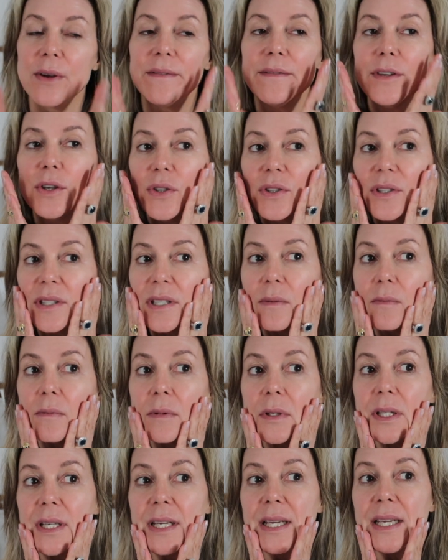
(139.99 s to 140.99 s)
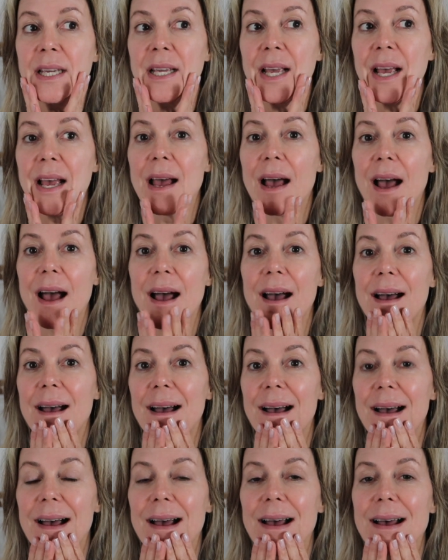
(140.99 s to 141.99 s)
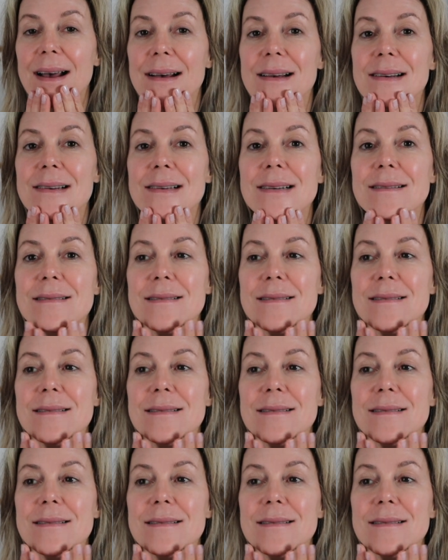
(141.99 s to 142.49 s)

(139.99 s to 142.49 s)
So I've used a really I'm